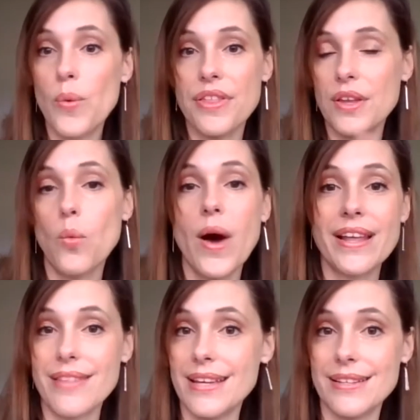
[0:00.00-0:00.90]
within
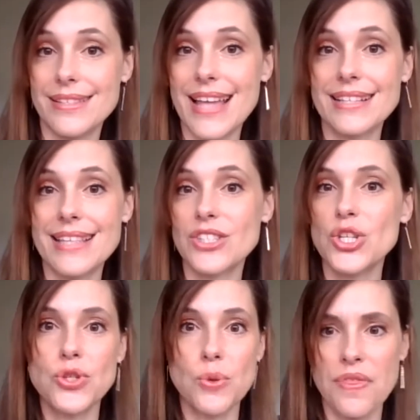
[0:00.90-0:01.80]
one of these that
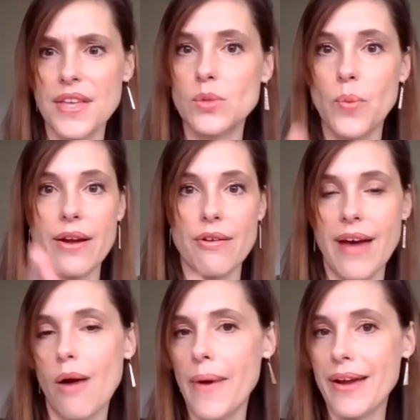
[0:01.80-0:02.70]
says you do it this way or
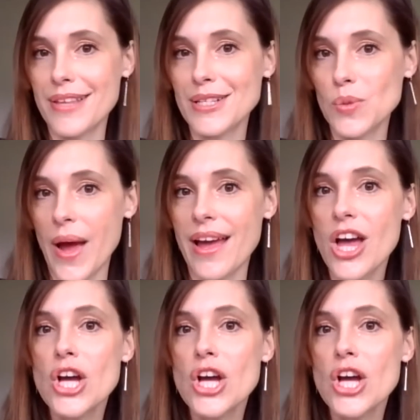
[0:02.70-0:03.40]
that way or this way.